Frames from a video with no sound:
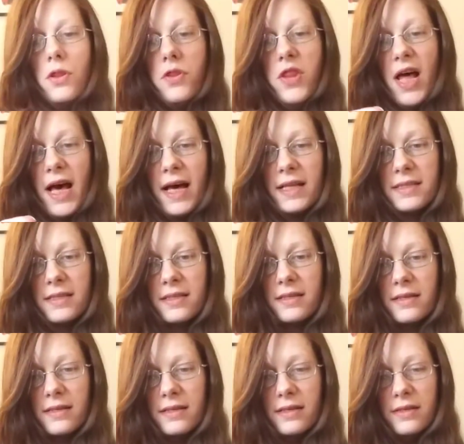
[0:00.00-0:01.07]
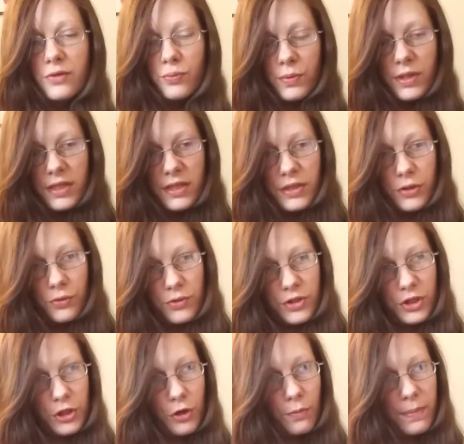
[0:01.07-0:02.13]
That is what a
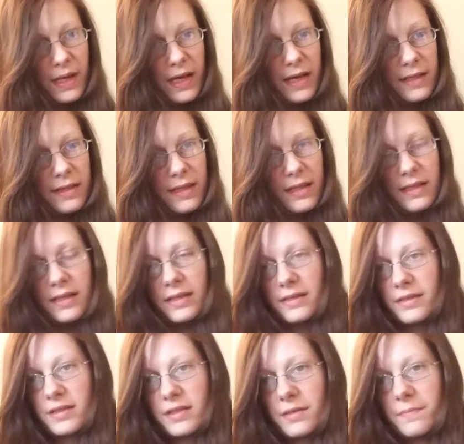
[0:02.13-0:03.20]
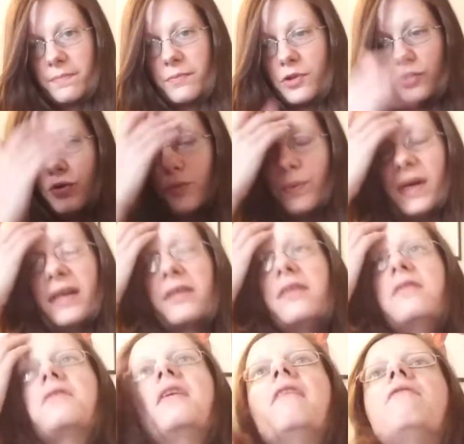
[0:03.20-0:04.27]
sociopath is. Direct
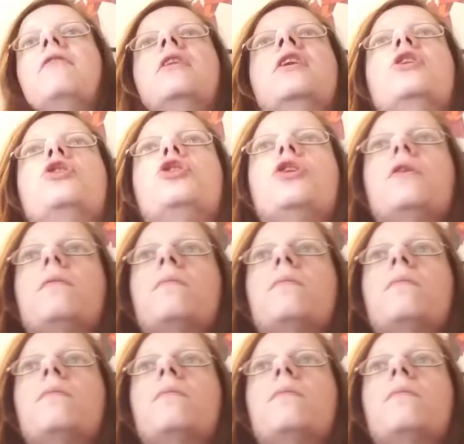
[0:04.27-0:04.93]
definition.